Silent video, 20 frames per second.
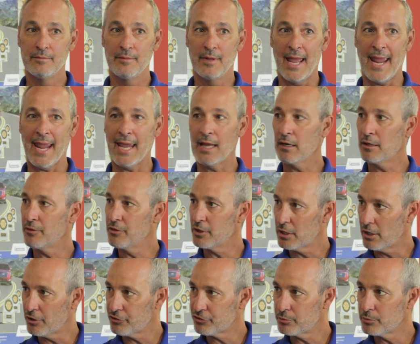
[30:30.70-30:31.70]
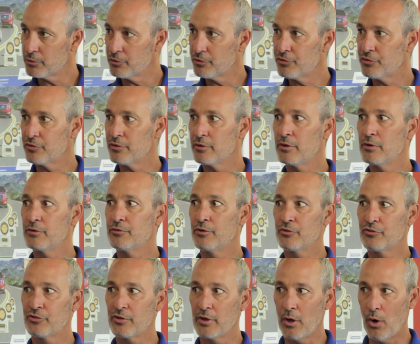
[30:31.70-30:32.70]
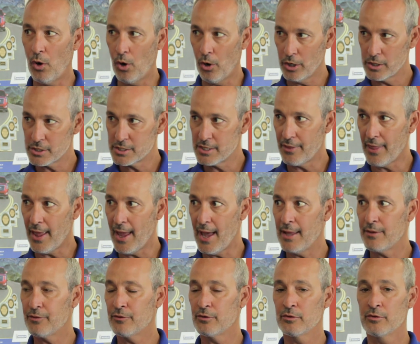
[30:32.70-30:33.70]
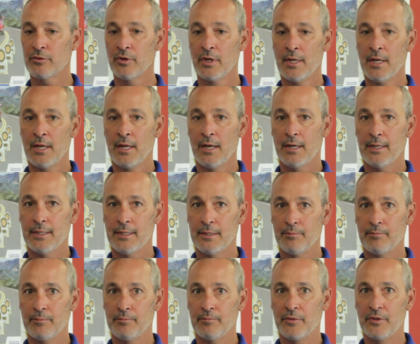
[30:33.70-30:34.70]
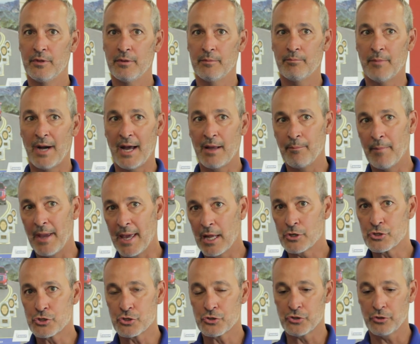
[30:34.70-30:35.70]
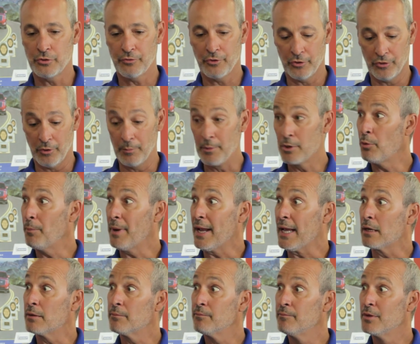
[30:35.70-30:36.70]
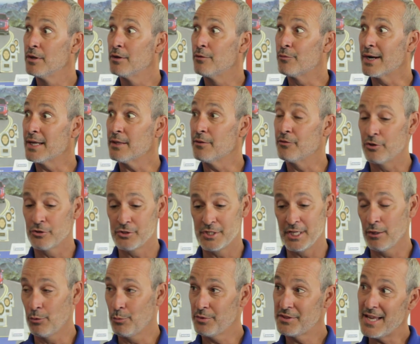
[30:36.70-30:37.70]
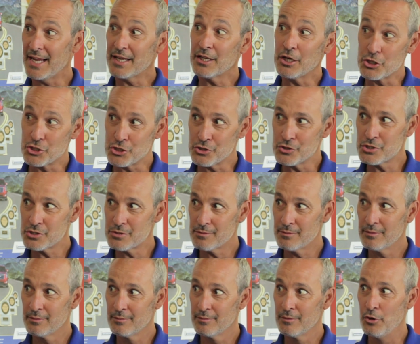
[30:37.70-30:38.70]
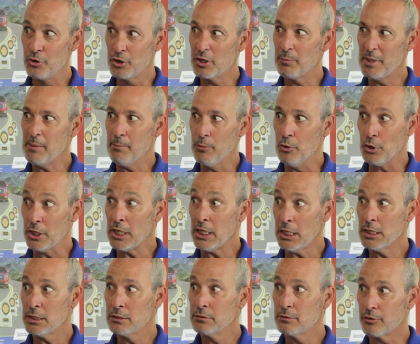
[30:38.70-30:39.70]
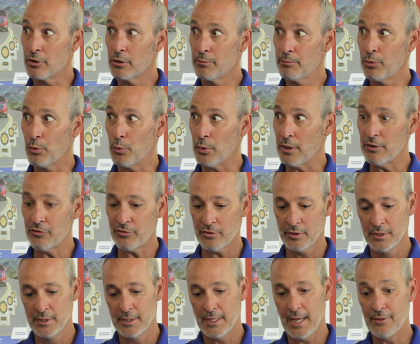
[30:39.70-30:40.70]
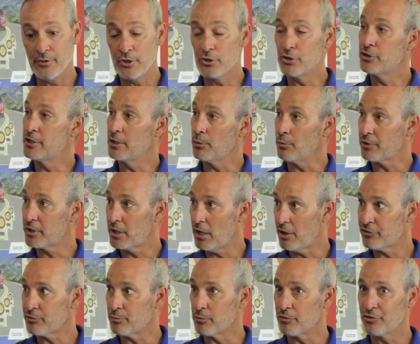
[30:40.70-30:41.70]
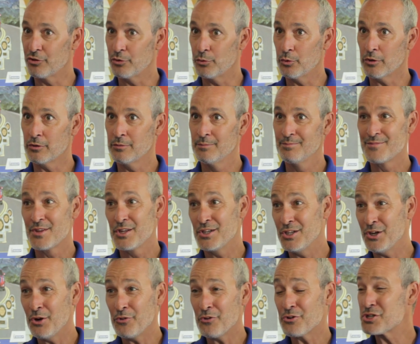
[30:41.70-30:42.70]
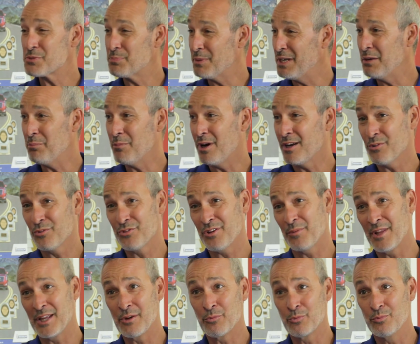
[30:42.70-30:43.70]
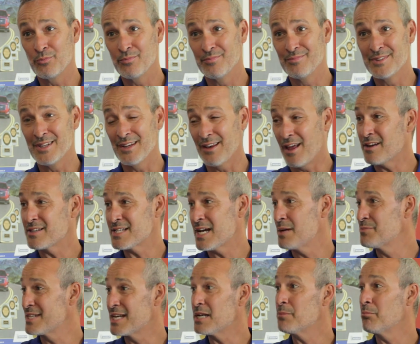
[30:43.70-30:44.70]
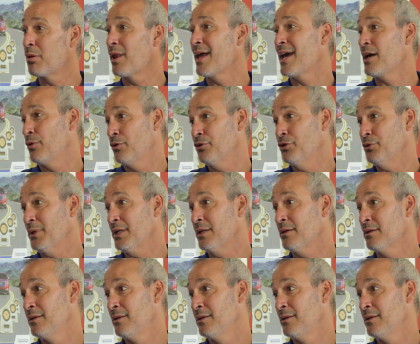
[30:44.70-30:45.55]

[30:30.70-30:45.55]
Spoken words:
handling the customers, there's an art to that. My managers they're the middleman, right? They're dealing with technicians who can be moody, they're employees, and then you're dealing with customers who are, they're spending money on something a lot of times they didn't plan on doing.